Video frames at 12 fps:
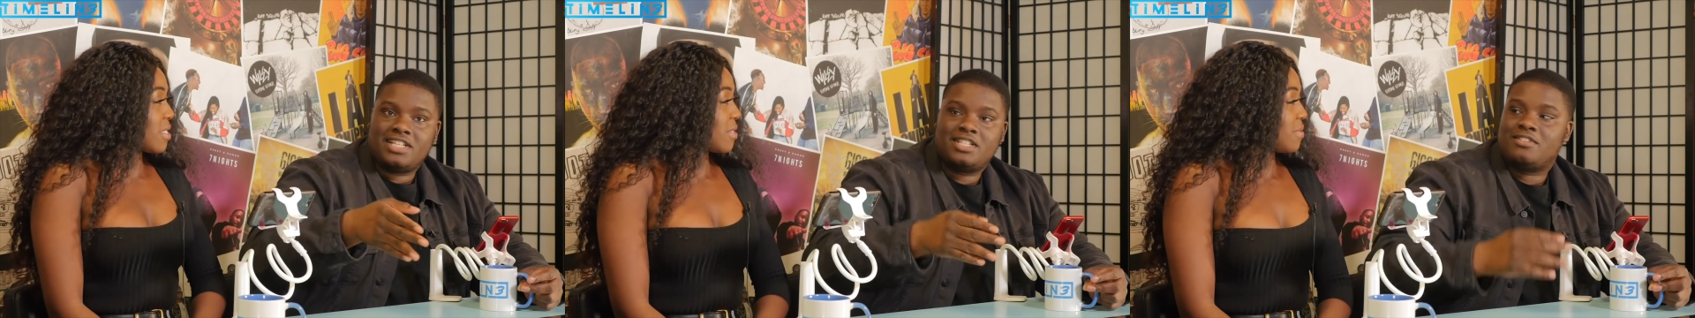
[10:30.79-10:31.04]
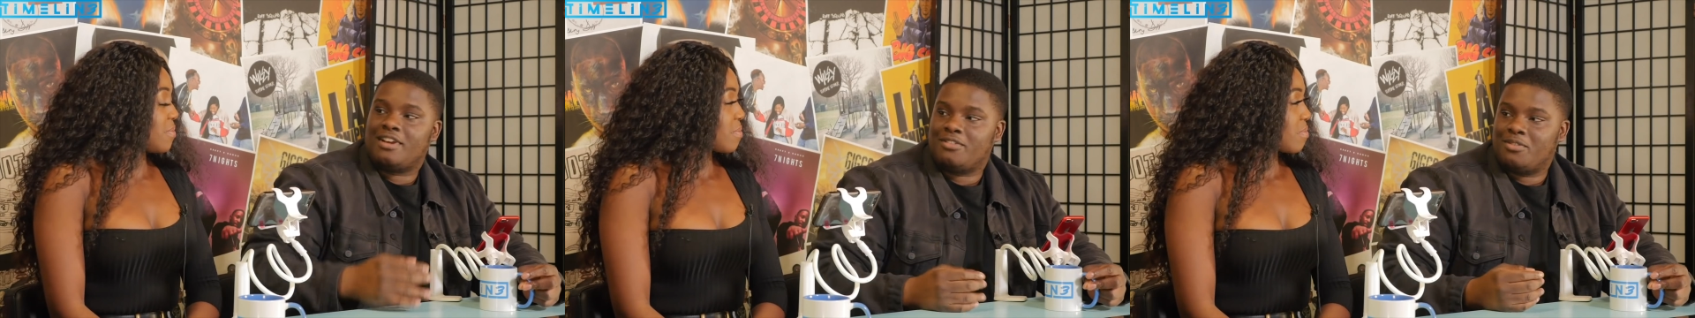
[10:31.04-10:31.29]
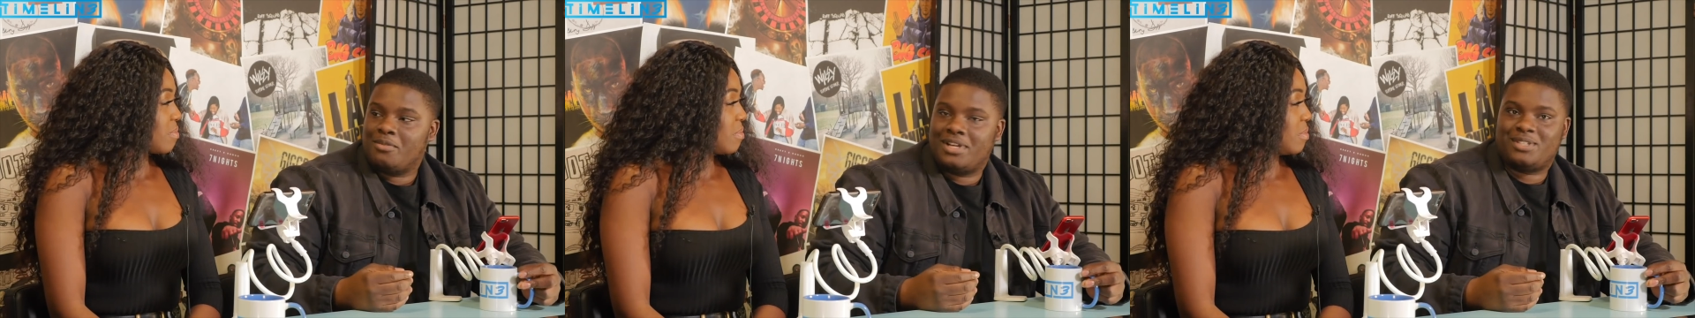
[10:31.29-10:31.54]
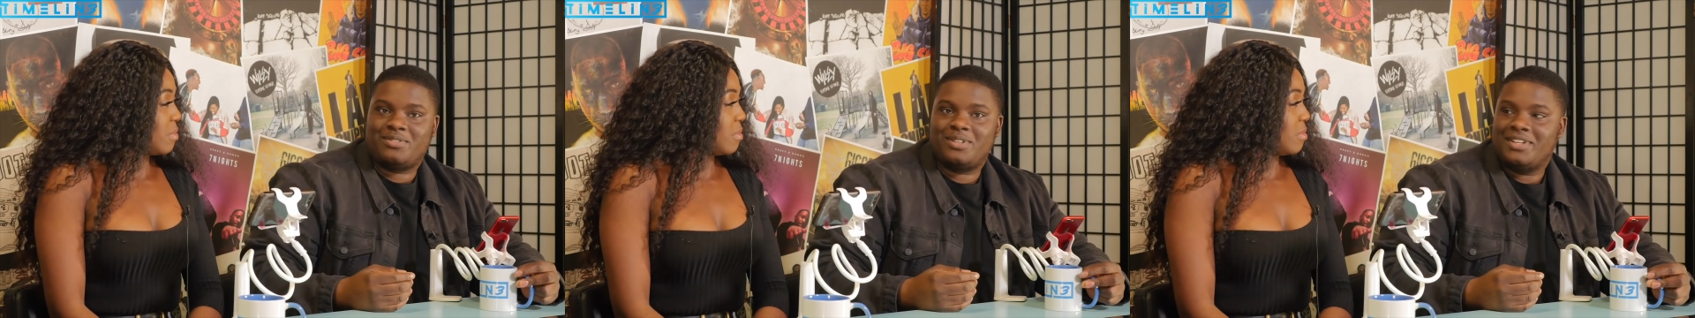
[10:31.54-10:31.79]
Speaker 1: to Stratford
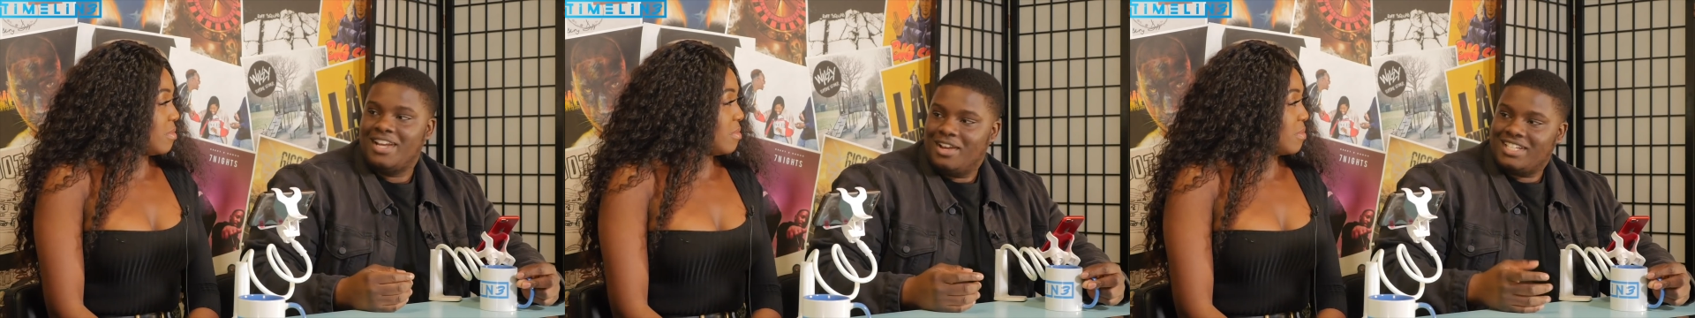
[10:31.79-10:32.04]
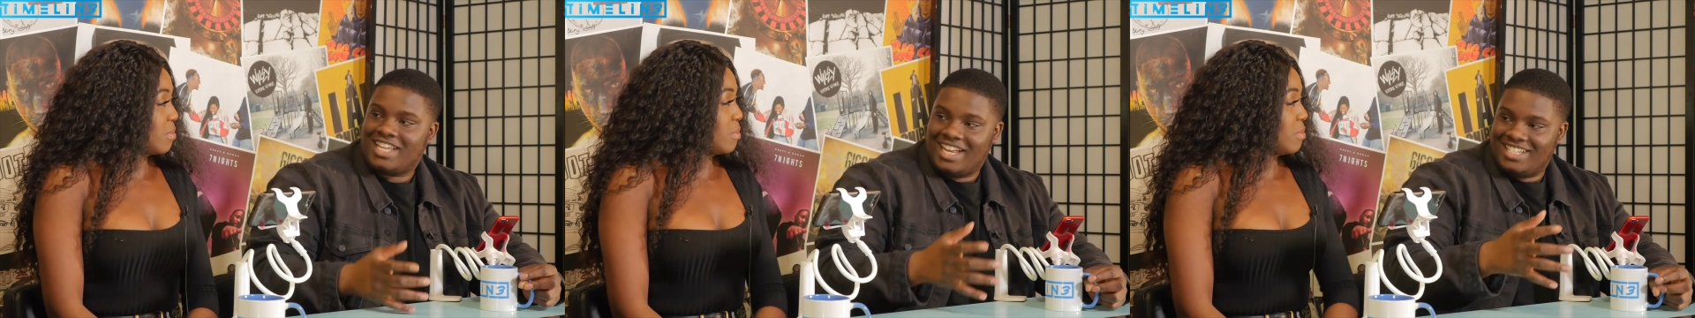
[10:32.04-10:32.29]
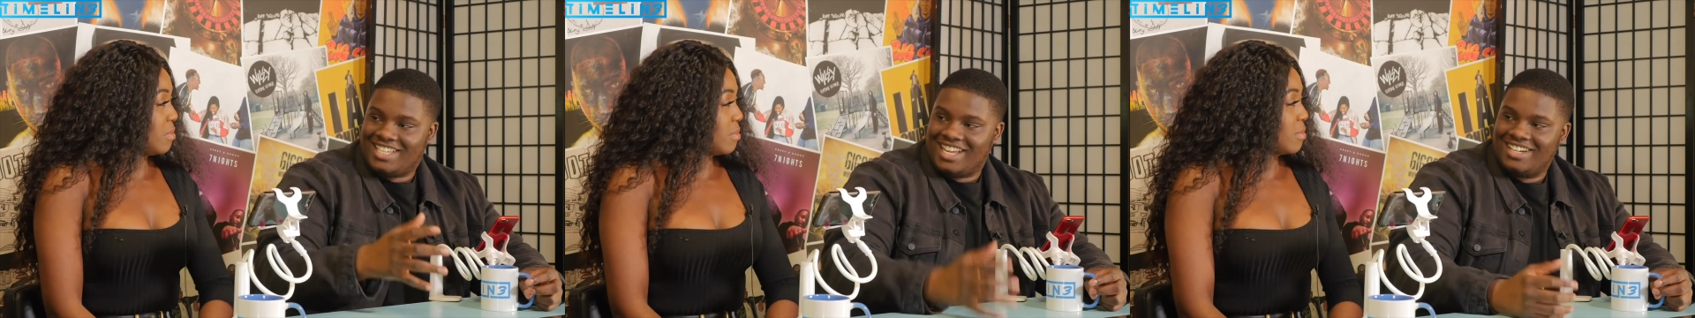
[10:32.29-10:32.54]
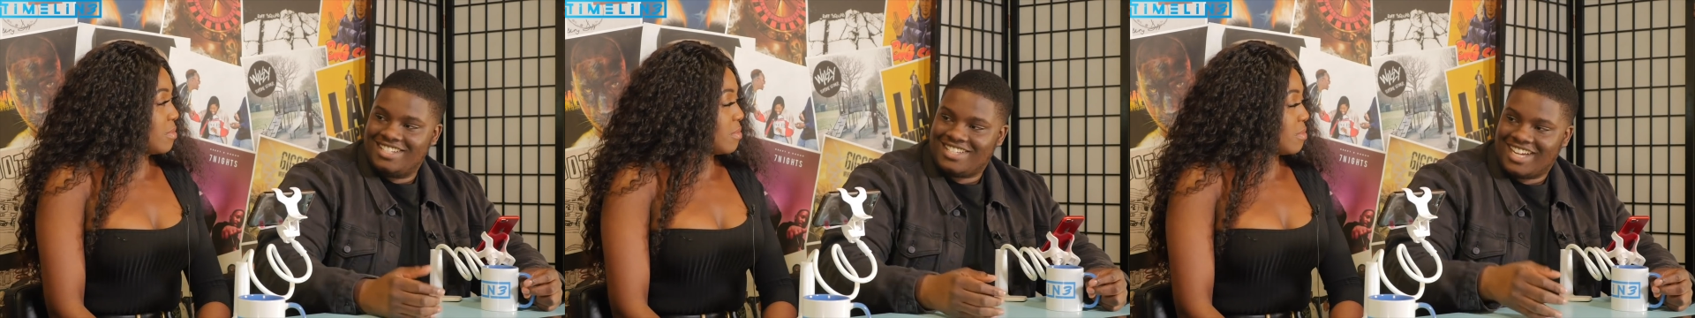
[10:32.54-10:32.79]
Westfield, ten
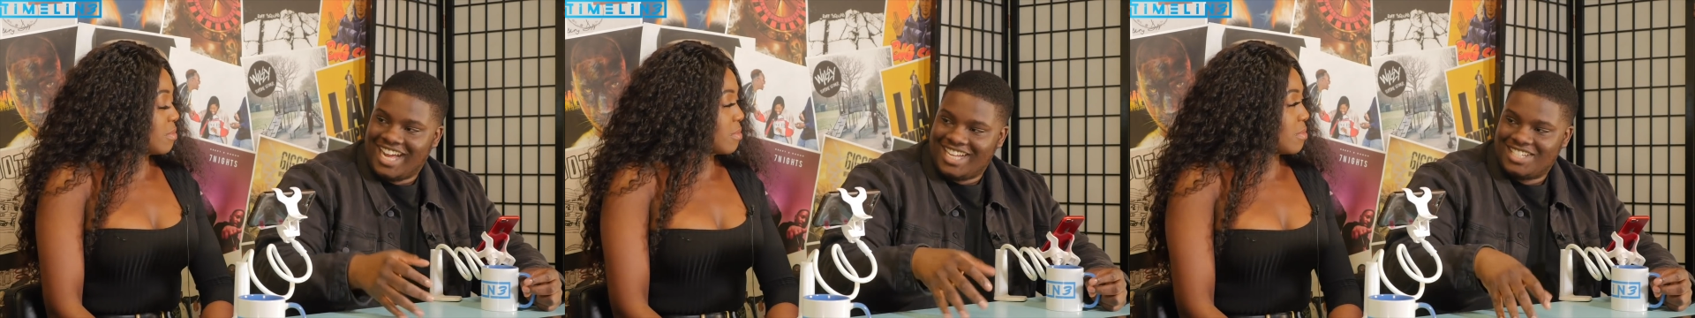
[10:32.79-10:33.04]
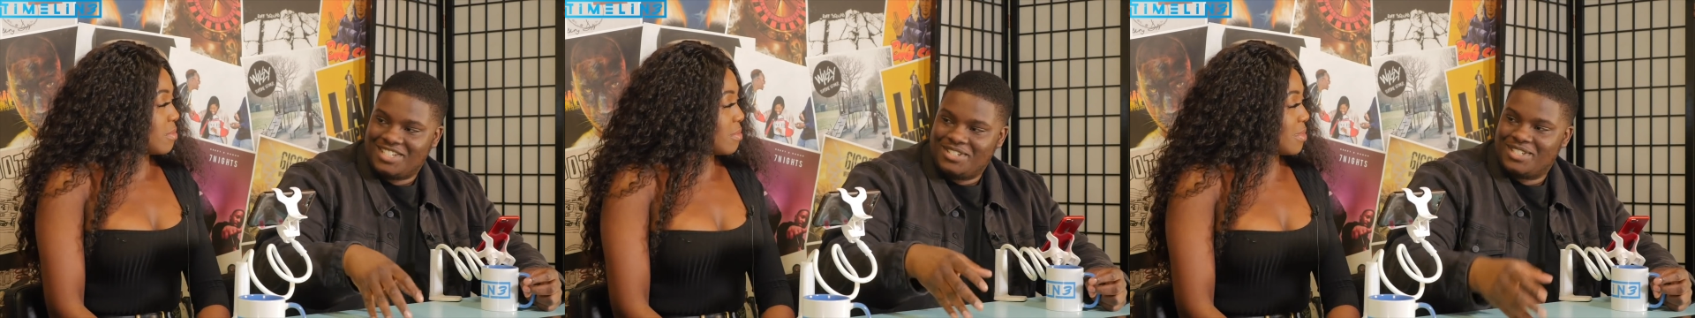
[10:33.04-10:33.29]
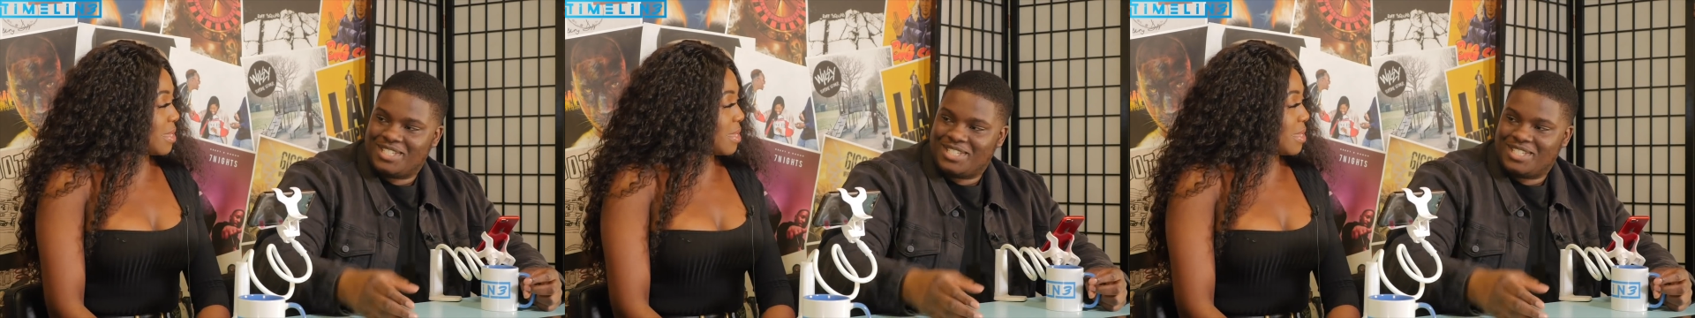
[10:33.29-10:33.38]
tenants are catching you